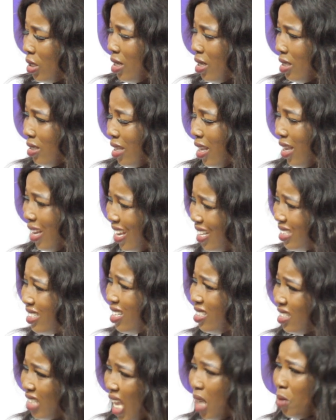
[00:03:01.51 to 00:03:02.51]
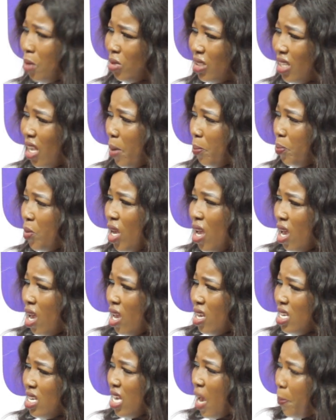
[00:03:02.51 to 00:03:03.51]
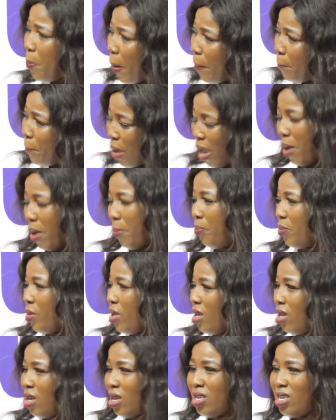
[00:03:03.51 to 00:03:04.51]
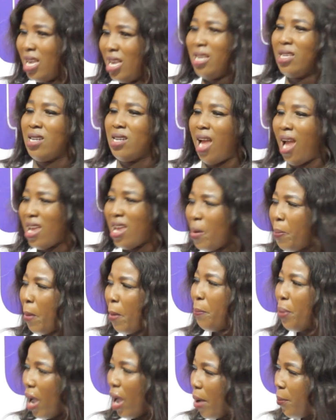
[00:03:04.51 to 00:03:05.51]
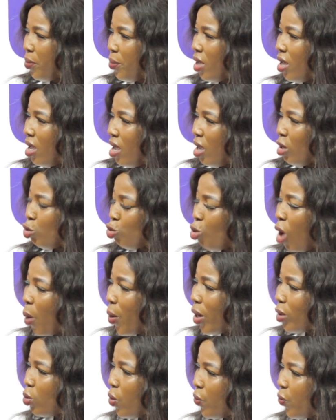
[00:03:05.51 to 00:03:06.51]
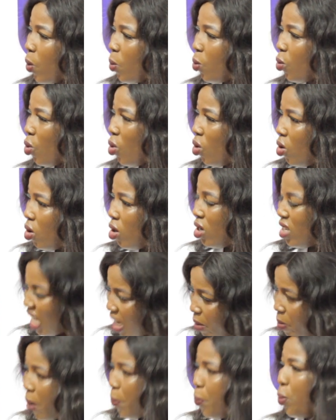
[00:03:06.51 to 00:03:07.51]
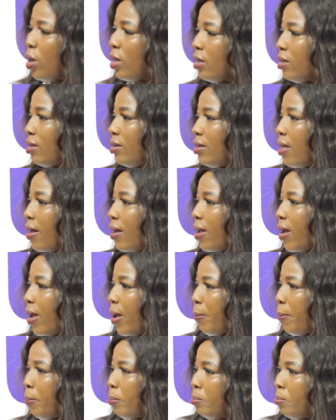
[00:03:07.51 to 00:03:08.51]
in a say? Is it time, say, ye papa, ye na ye papa, to our top form, ye the best politics, Sama?